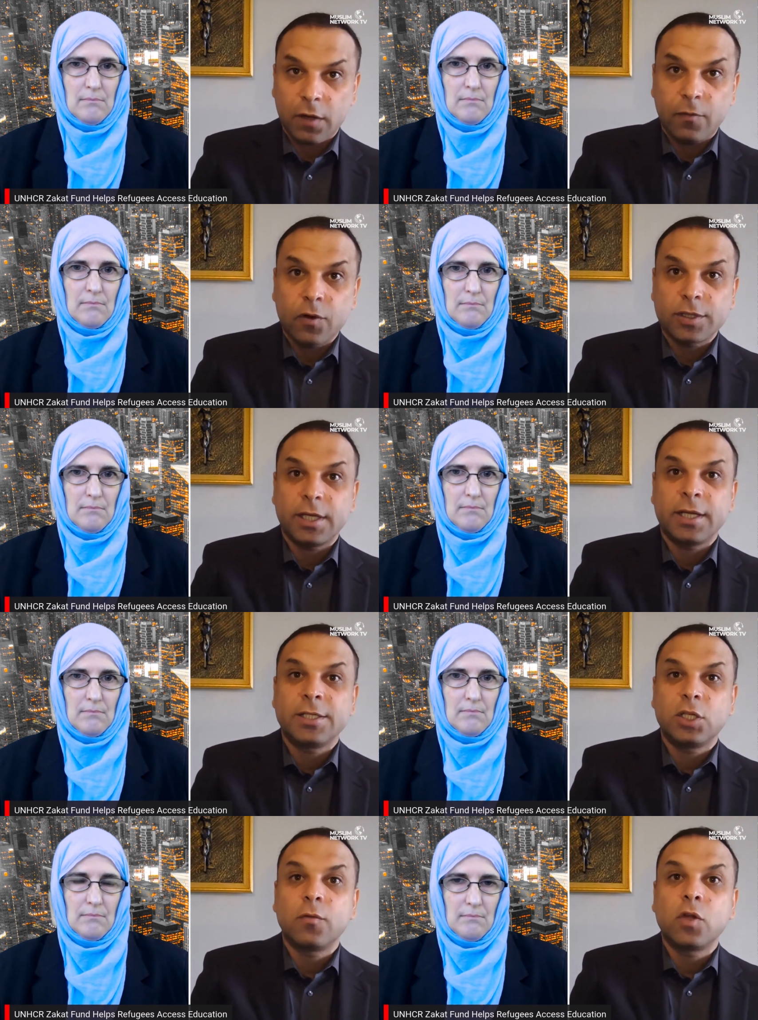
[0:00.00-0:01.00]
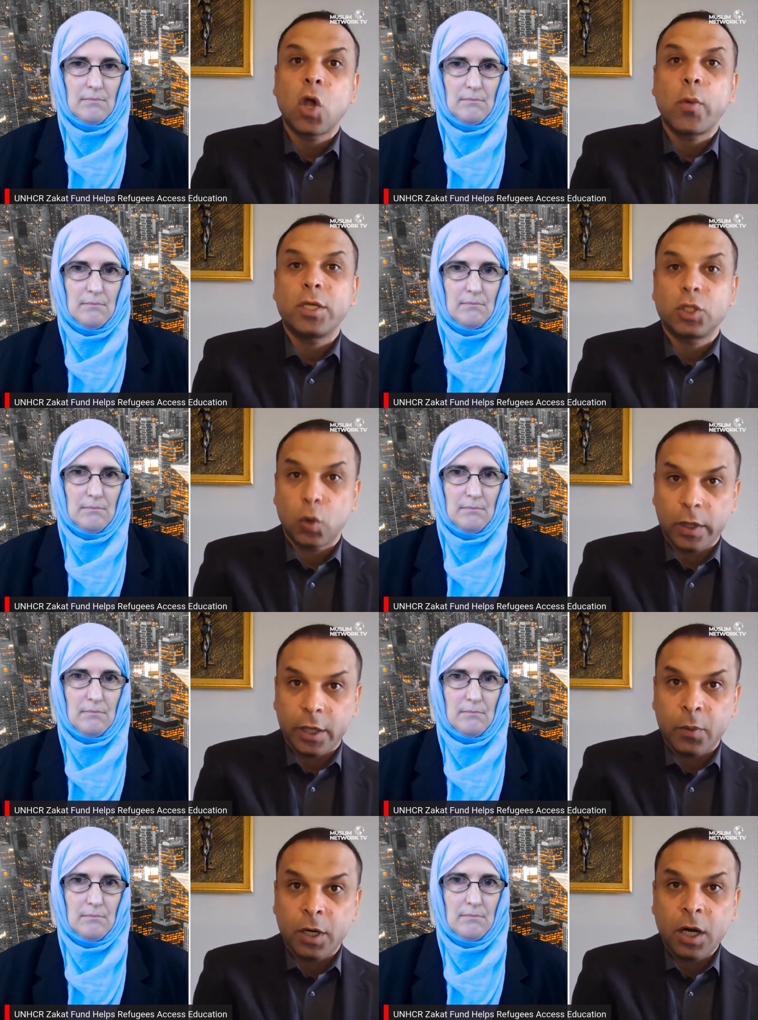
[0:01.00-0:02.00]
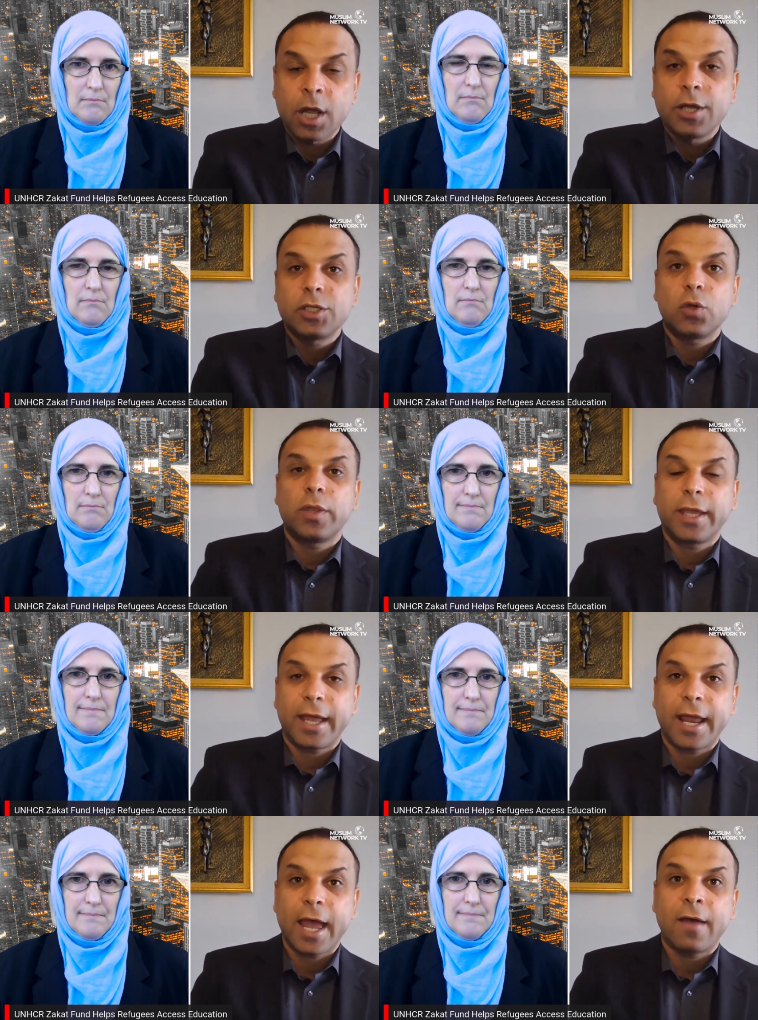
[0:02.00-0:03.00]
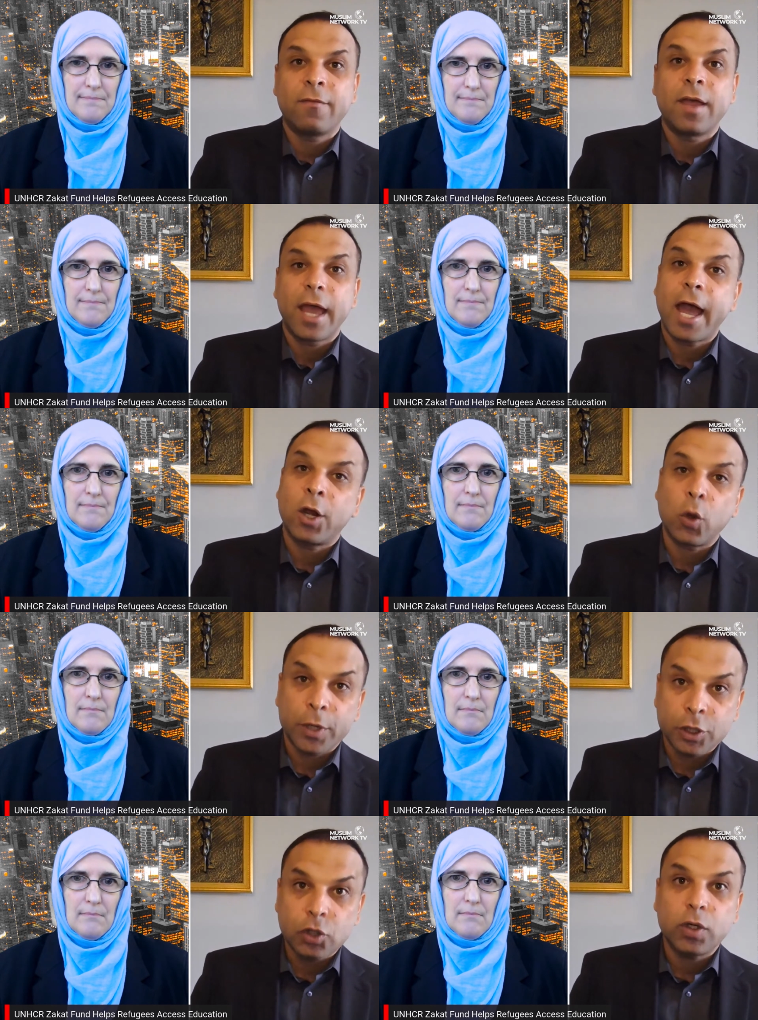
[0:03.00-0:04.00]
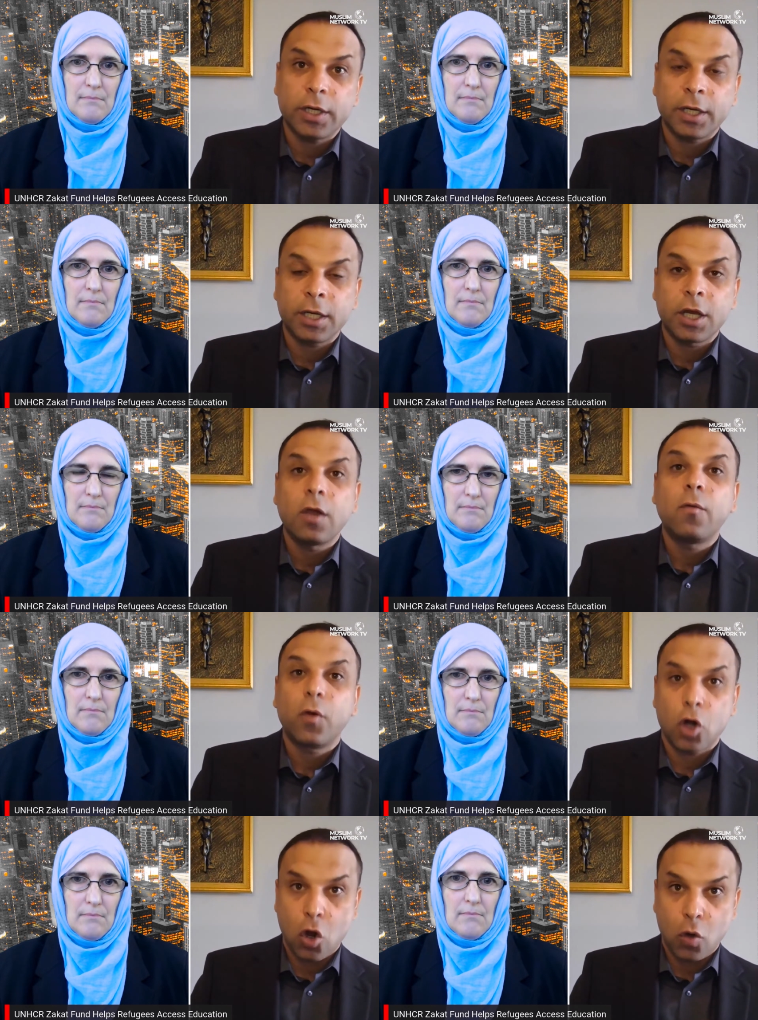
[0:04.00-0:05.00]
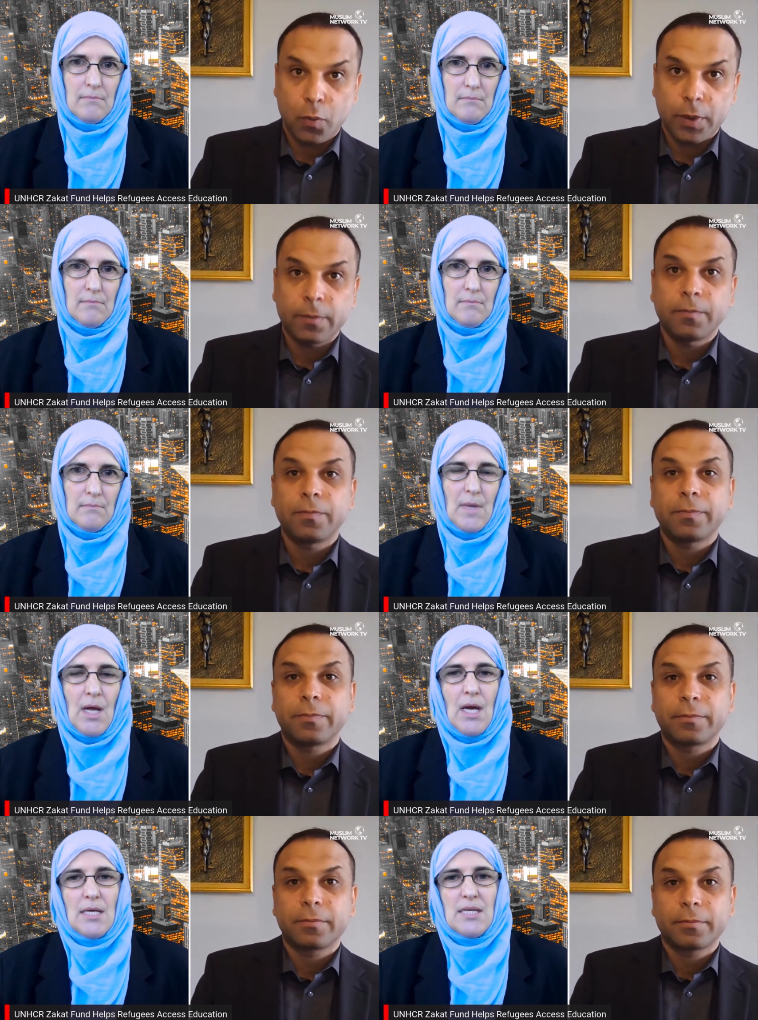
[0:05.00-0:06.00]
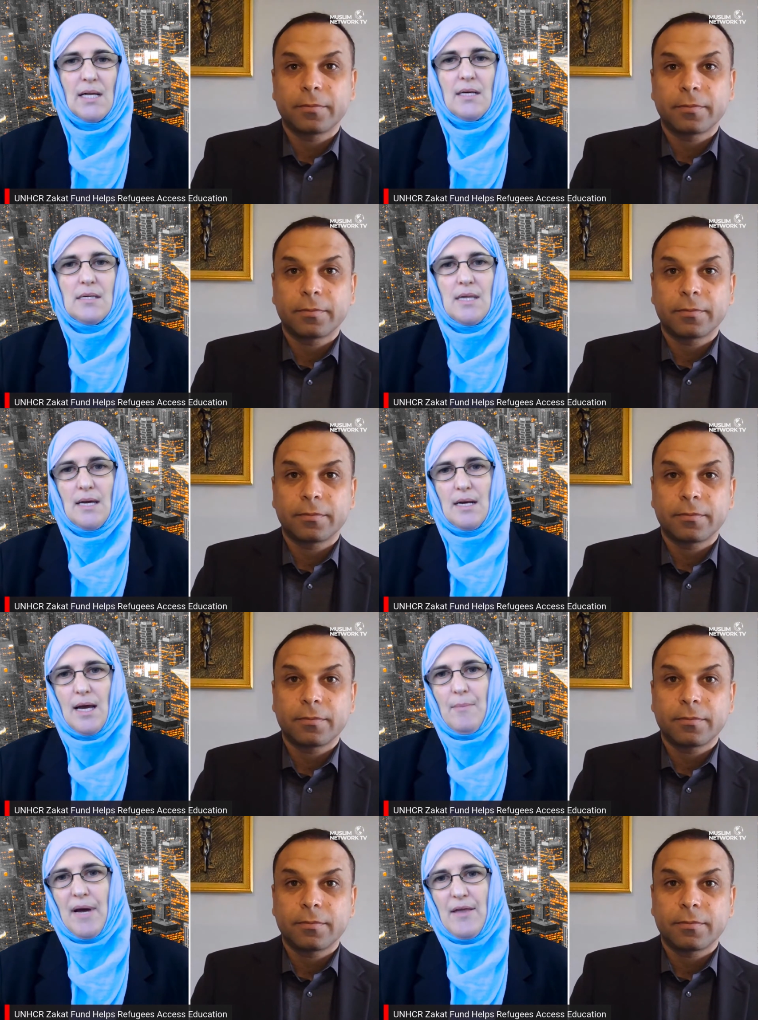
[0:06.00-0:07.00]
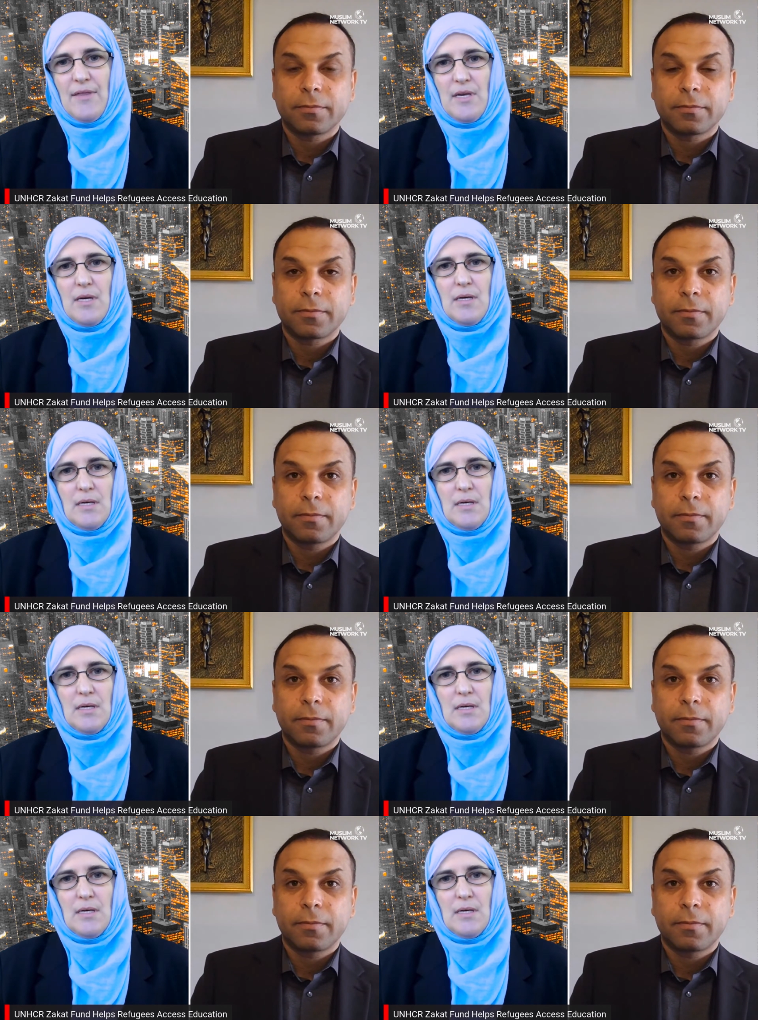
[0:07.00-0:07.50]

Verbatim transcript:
Speaker 1: efforts and instead of going to labor, so they can have an opportunity for hope.
Speaker 2: Tell us then about the